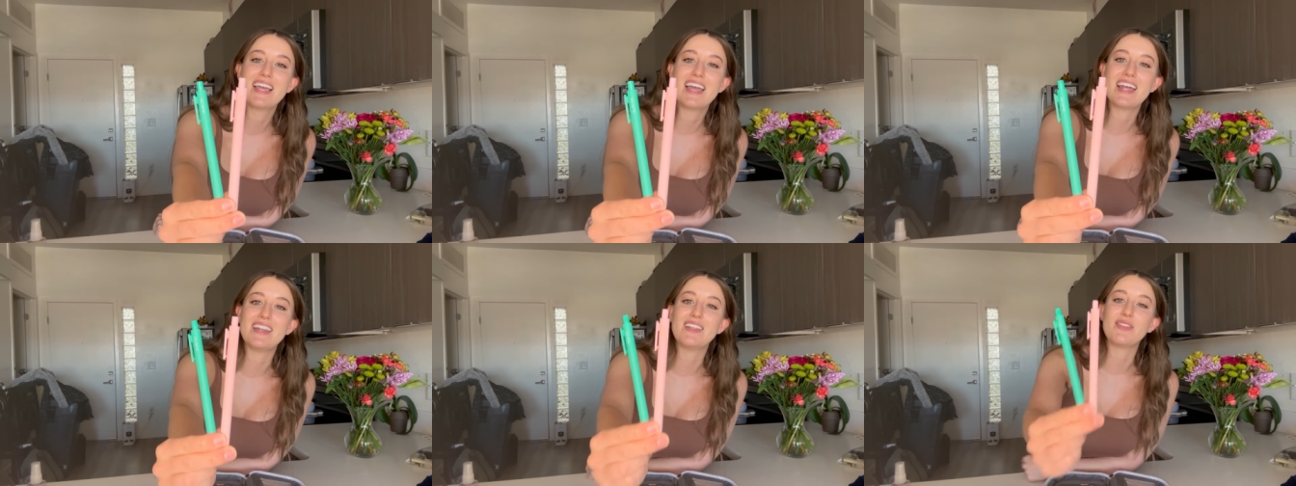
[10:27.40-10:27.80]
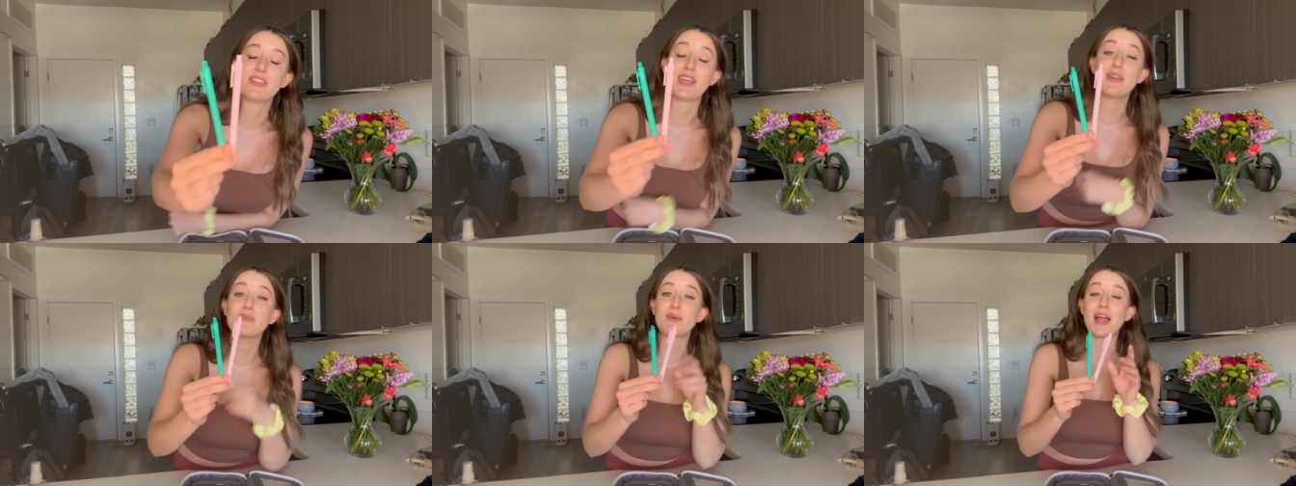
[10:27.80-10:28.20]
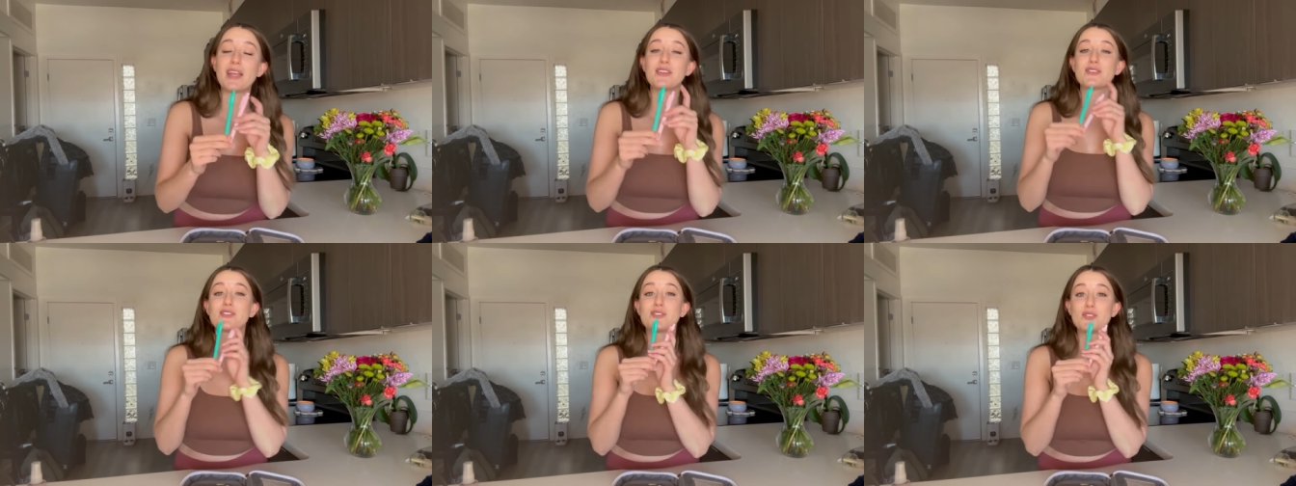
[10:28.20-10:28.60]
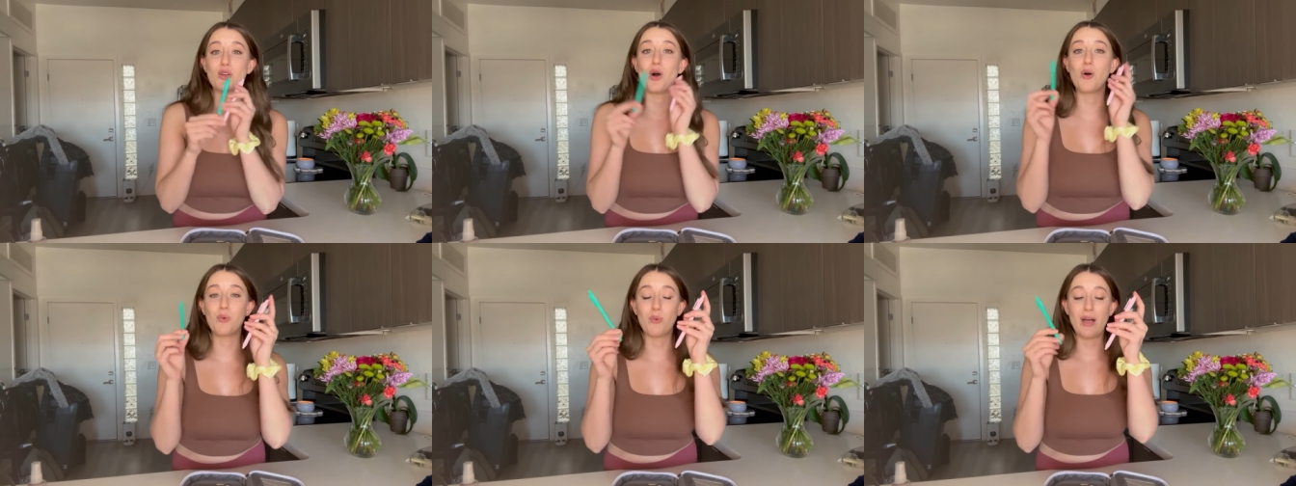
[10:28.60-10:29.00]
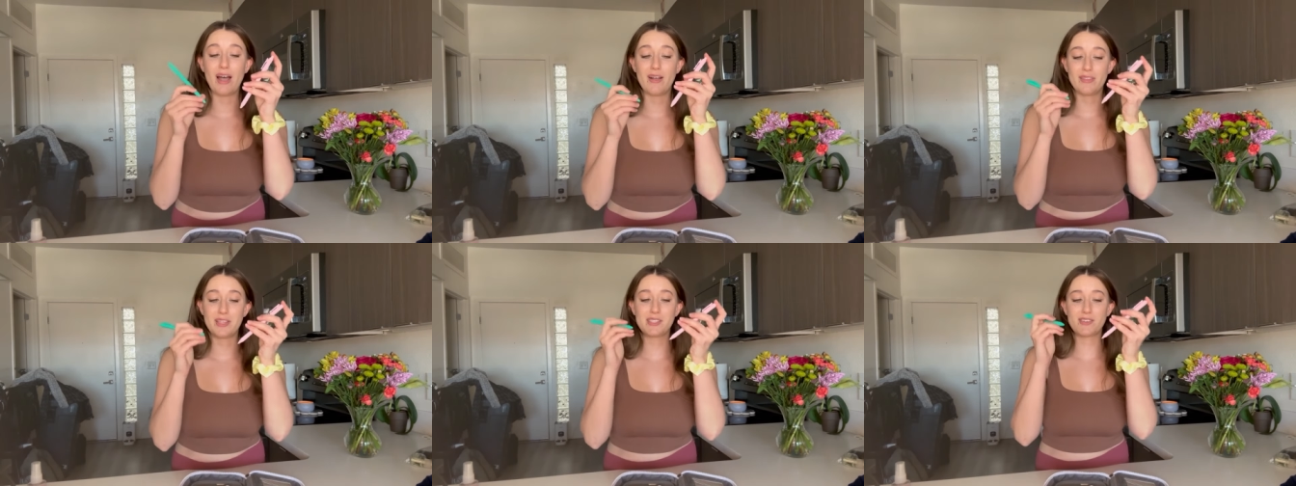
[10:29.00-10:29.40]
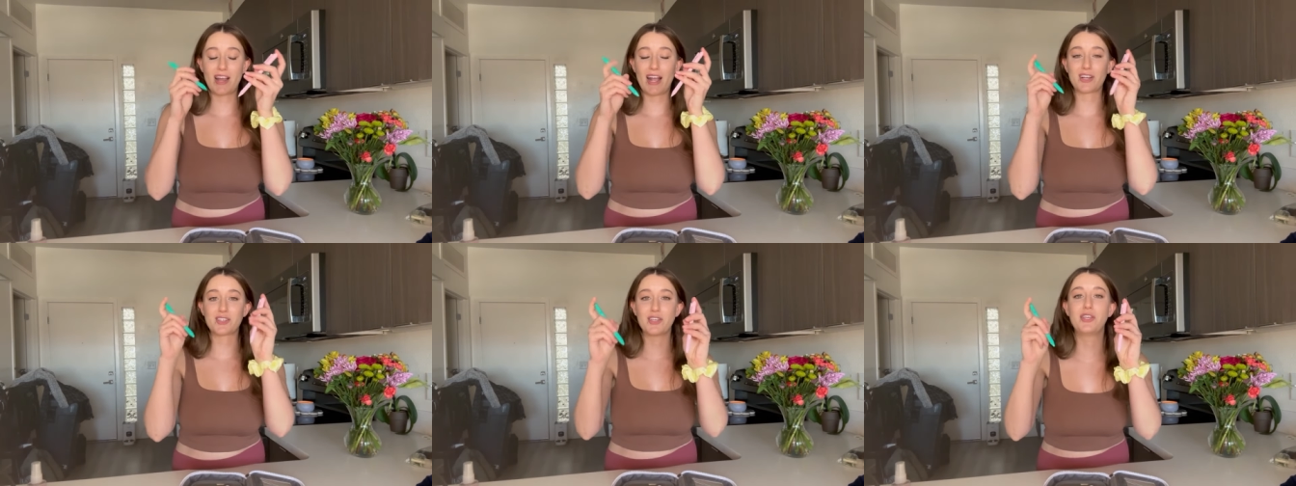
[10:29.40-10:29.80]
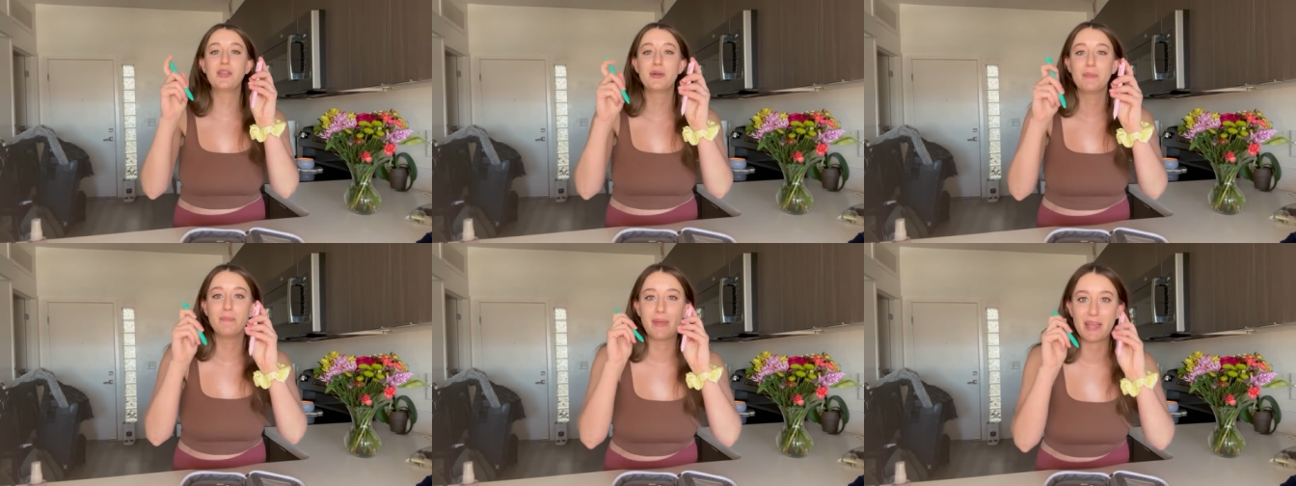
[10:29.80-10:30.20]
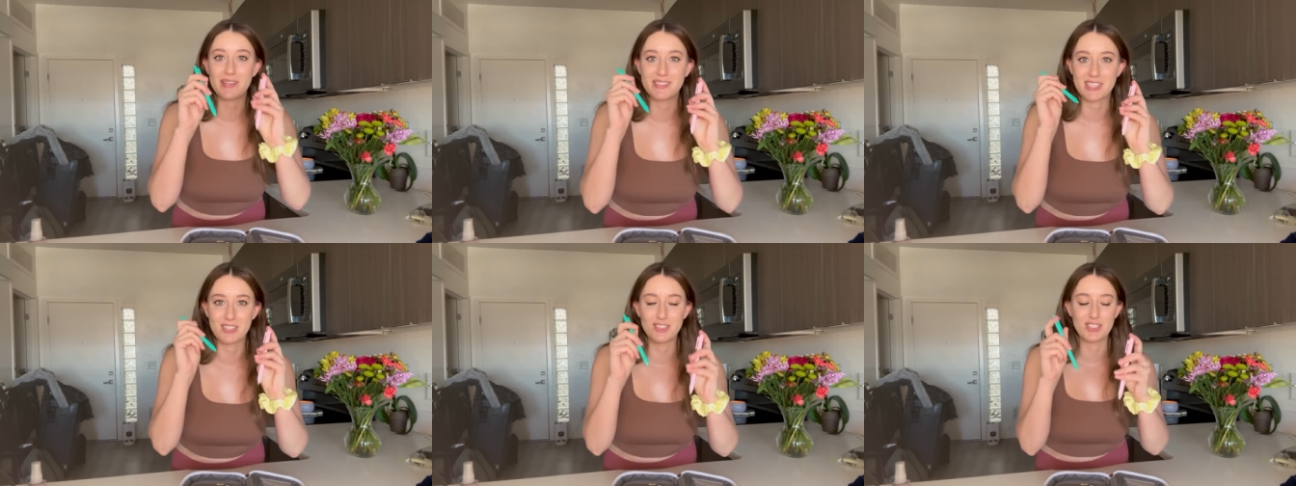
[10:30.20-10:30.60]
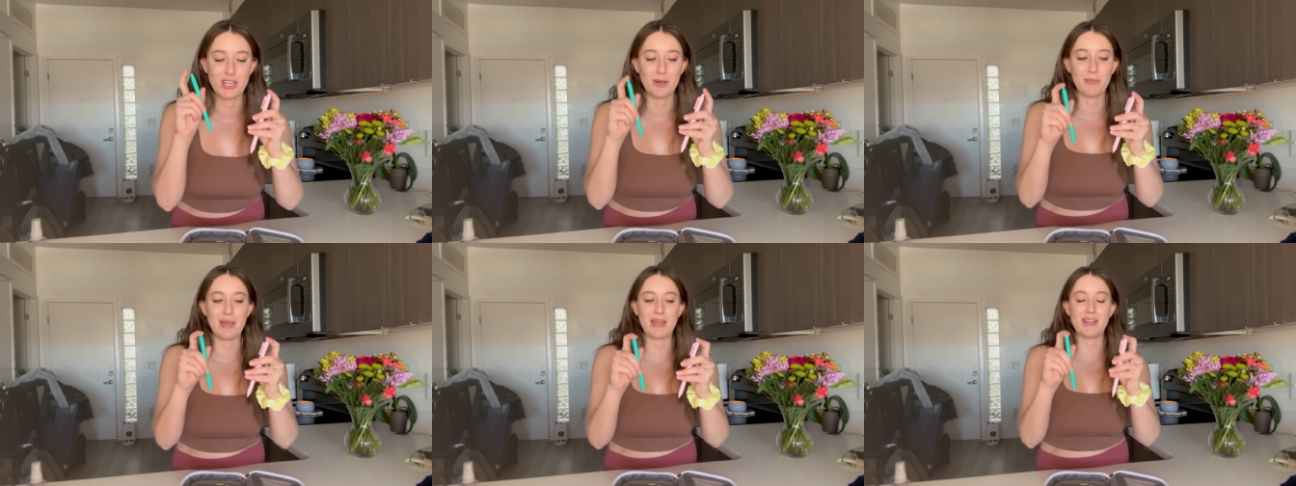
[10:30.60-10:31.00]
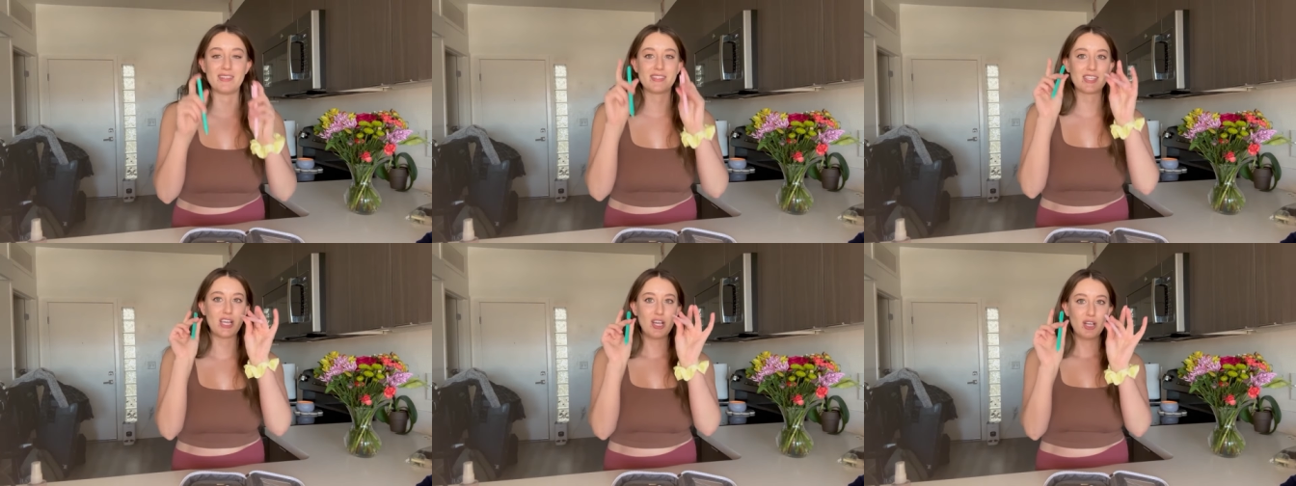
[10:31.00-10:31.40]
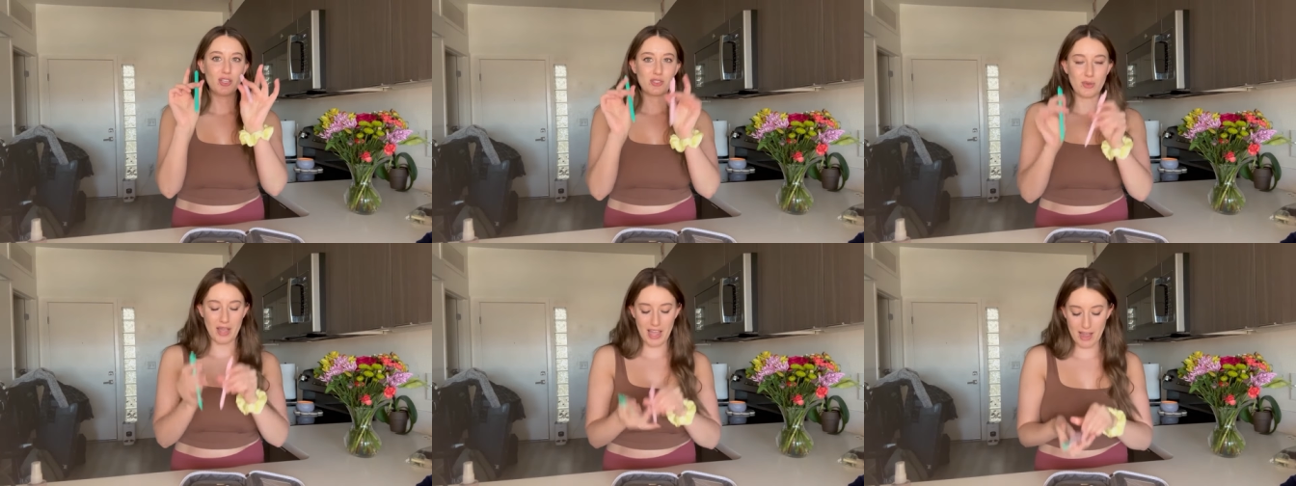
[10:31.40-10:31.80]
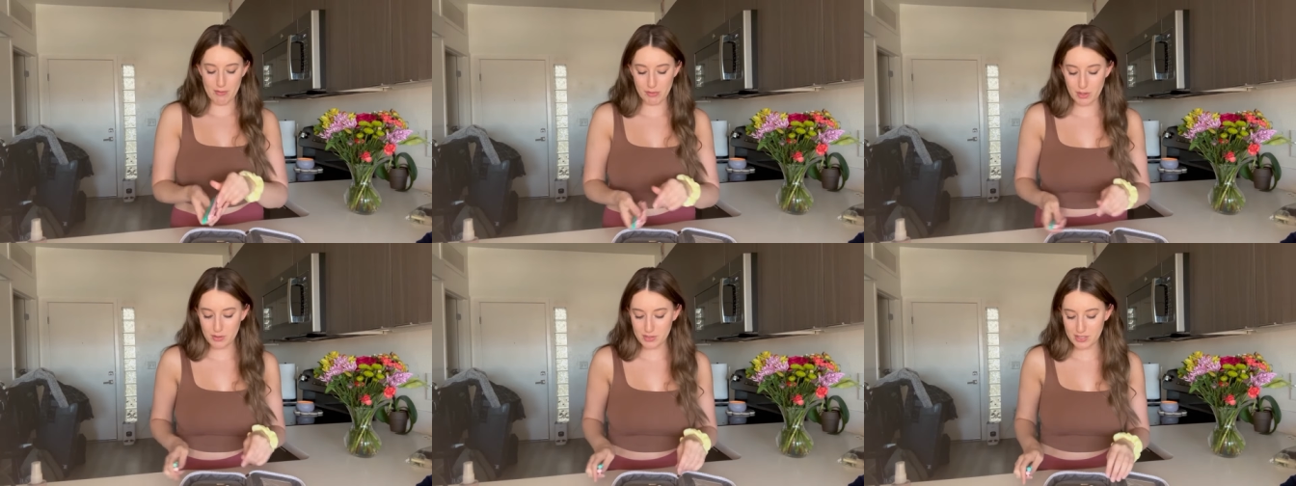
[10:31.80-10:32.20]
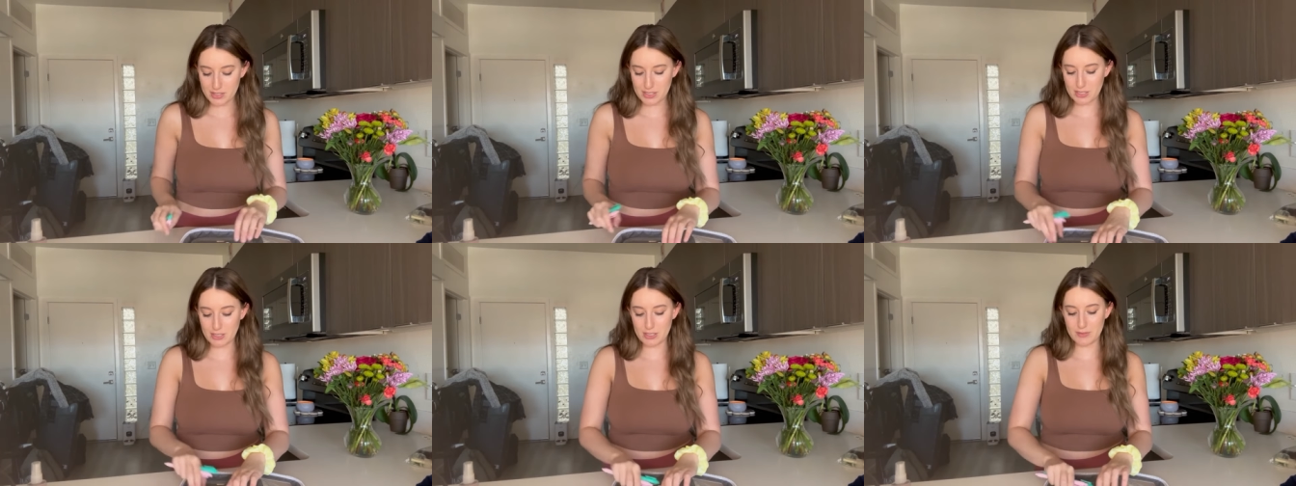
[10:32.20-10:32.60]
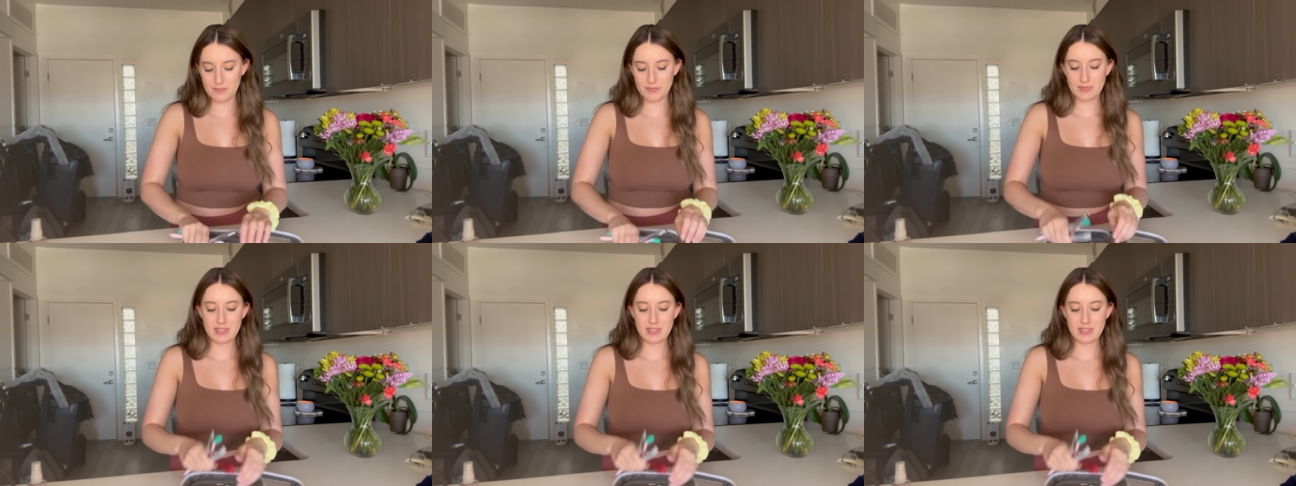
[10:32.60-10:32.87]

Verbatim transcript: And they write so well. These are actually amazing gel pens. So I have those two.